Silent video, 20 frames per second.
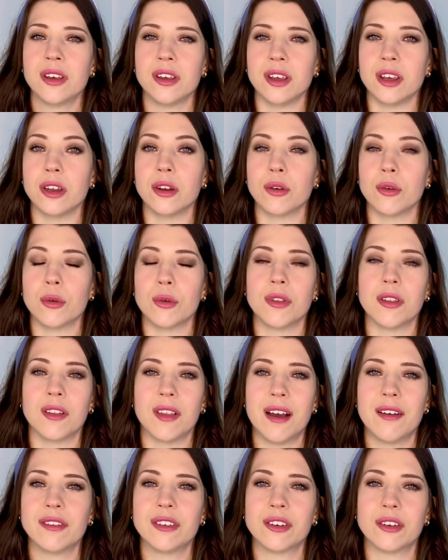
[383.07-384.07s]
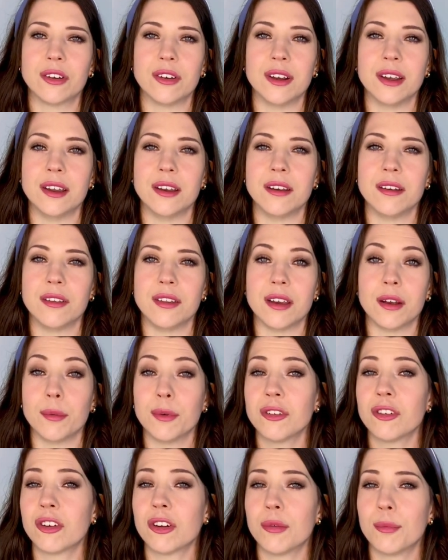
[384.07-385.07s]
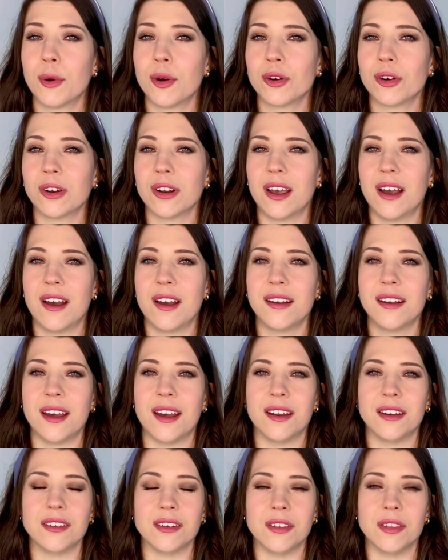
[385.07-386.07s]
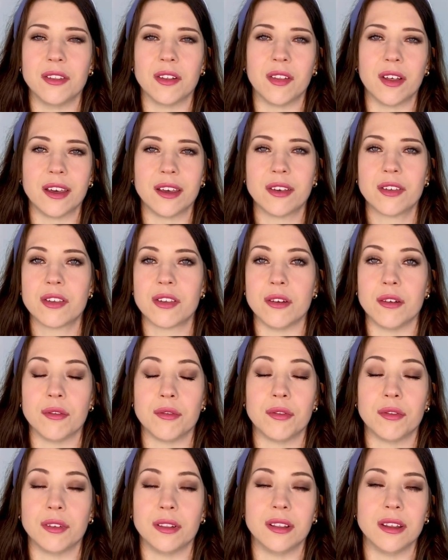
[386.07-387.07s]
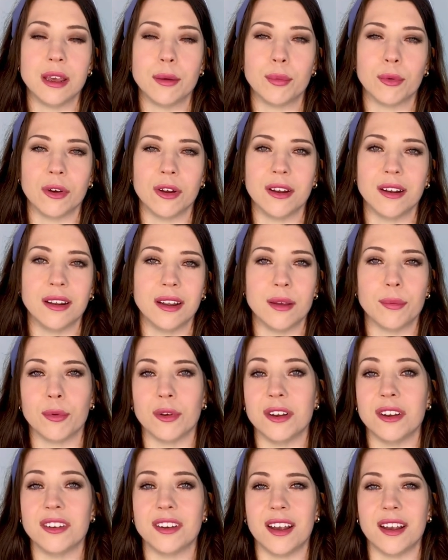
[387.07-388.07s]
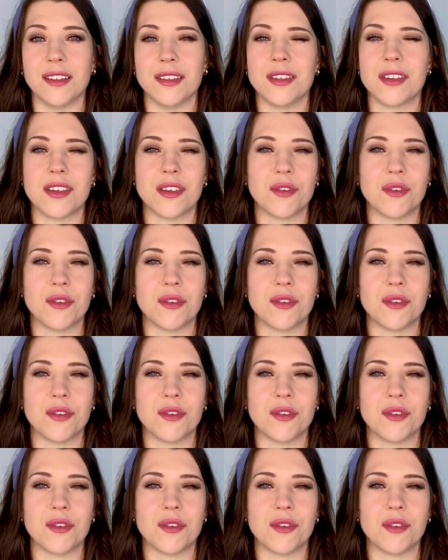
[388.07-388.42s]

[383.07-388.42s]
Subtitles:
You know, the lavender in the original Mon Guerlain and in the likes of Libre and Libre Intense,